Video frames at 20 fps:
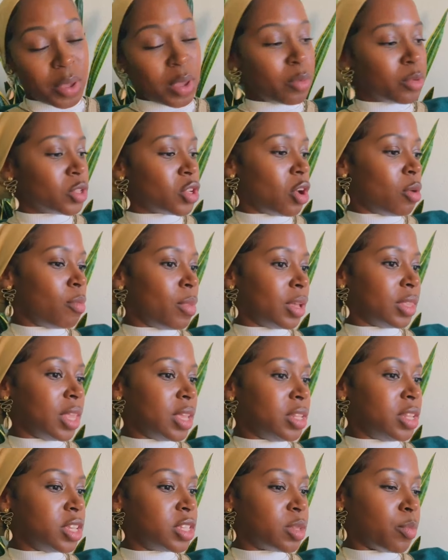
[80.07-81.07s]
People talking about
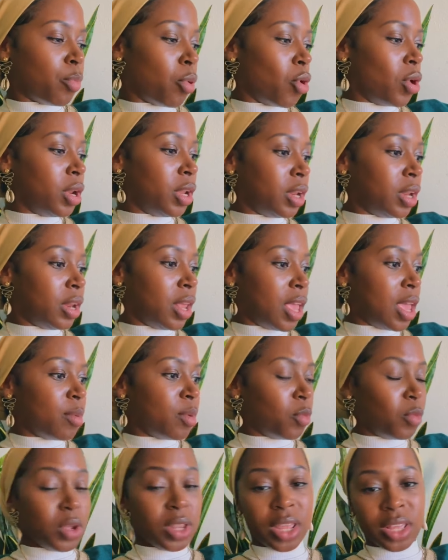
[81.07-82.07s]
they disappointed in
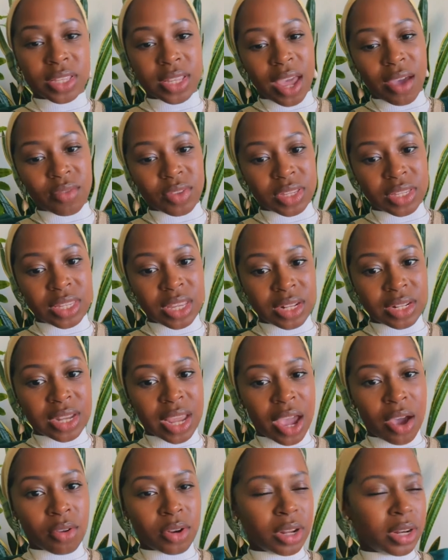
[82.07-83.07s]
him and we need to have a sit
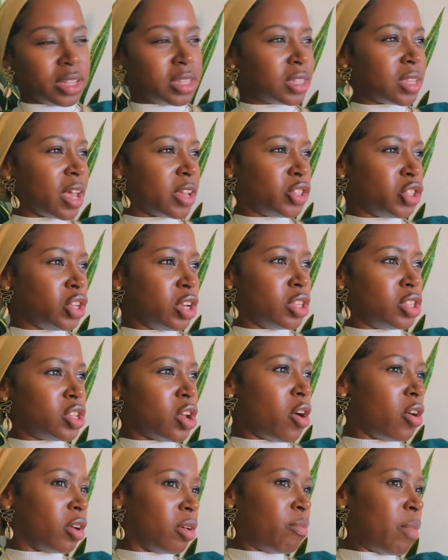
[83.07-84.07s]
down, a discussion to
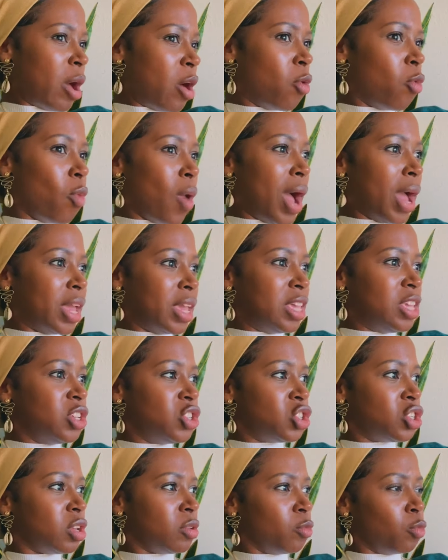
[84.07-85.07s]
talk about why
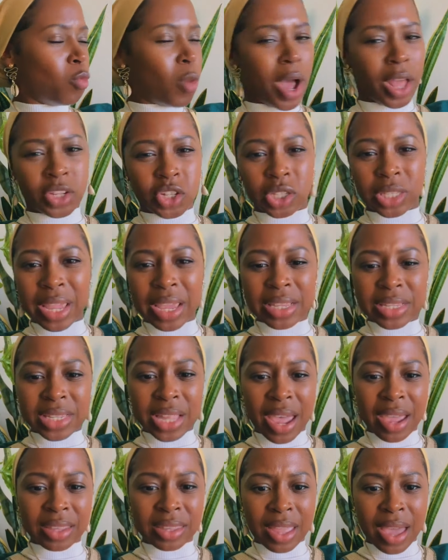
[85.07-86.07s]
he shouldn't watch
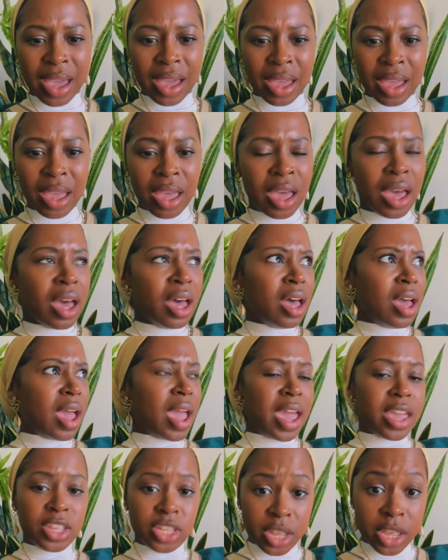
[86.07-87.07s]
things like that.
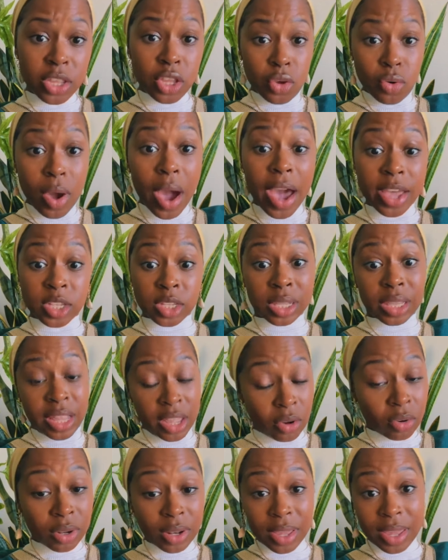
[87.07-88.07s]
And then you guys
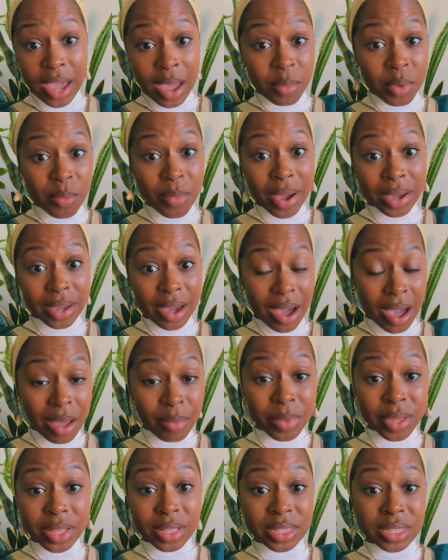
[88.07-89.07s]
literally come in my
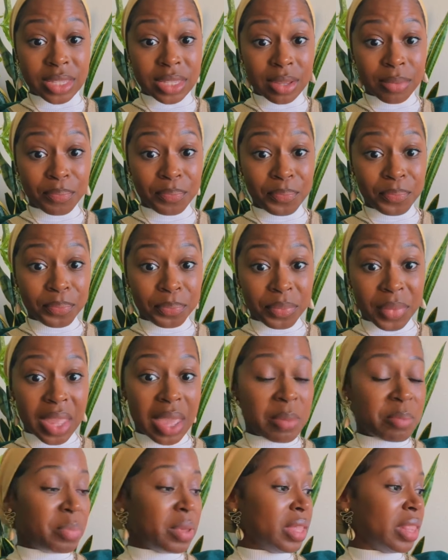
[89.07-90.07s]
comments
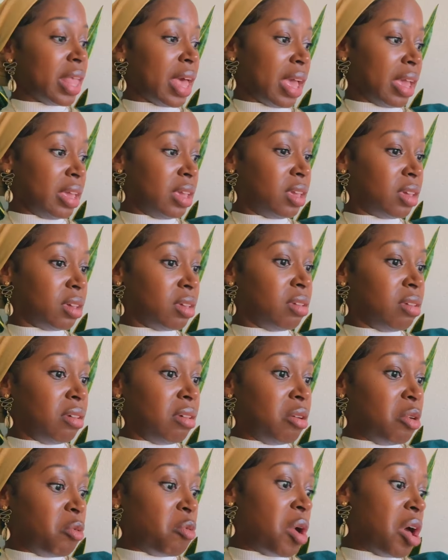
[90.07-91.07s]
and be like,
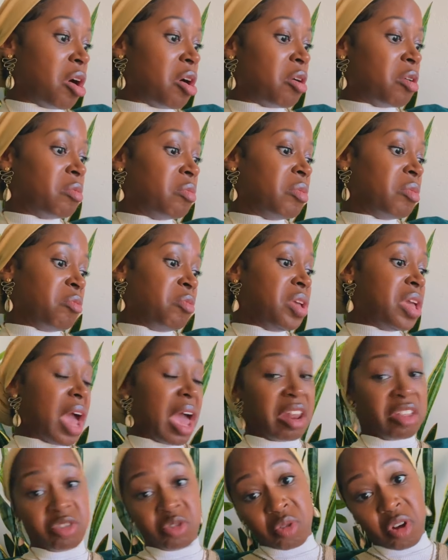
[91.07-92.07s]
well, we
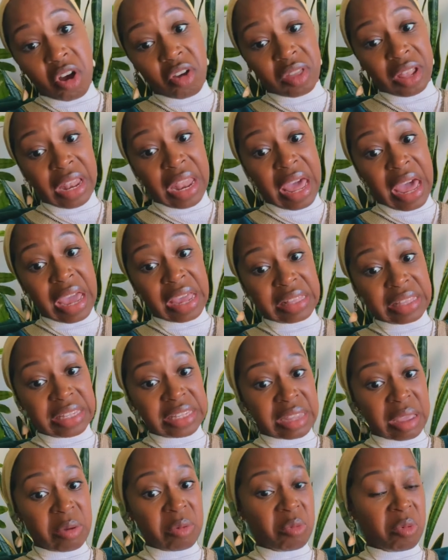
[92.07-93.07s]
got to draw the line
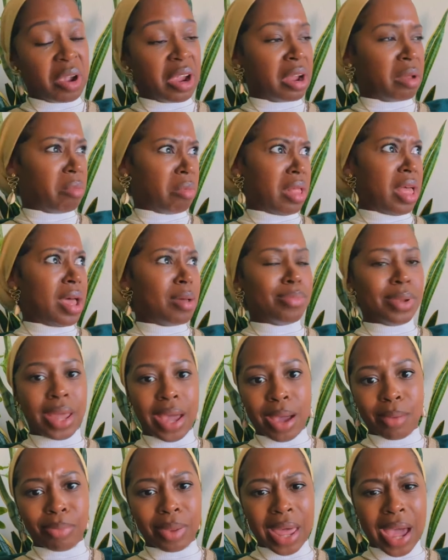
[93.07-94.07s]
somewhere, blah,
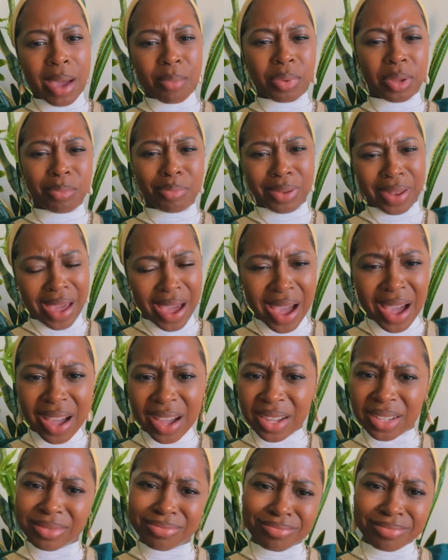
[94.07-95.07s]
blah, blah, blah,
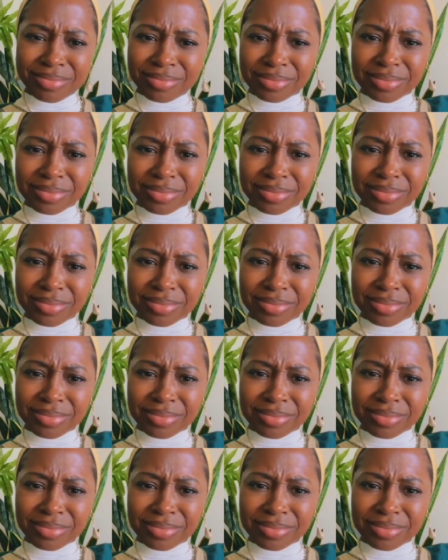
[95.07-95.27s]
blah.